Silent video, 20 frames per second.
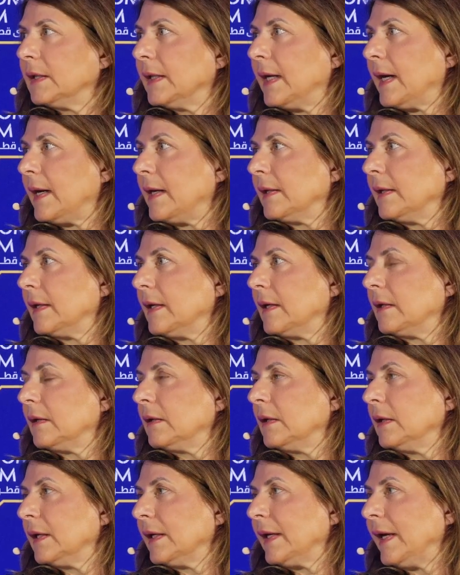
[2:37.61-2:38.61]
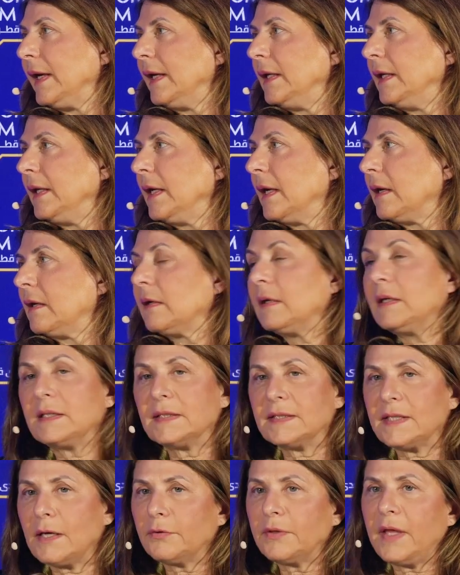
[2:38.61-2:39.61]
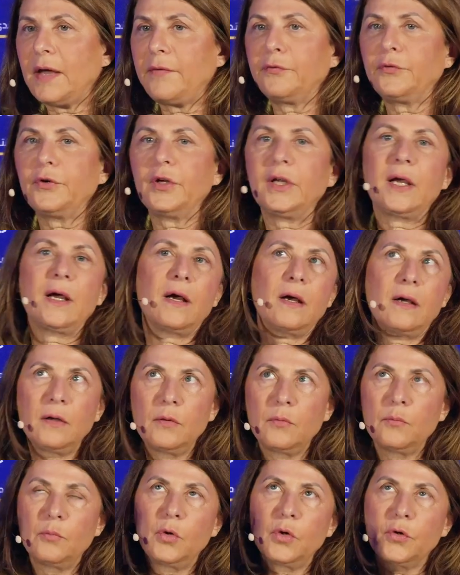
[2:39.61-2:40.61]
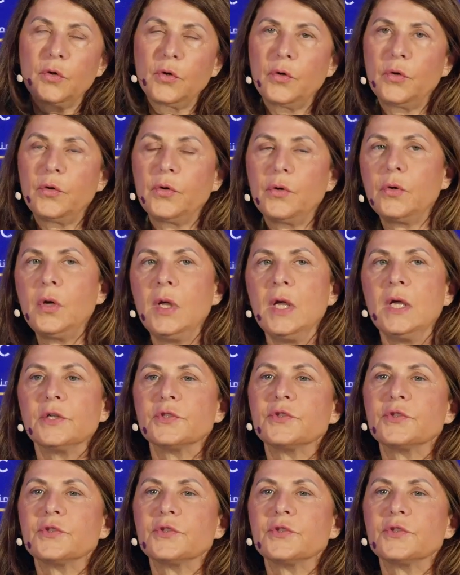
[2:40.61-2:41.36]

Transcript: Ghana, Kenya, South Africa, Morocco.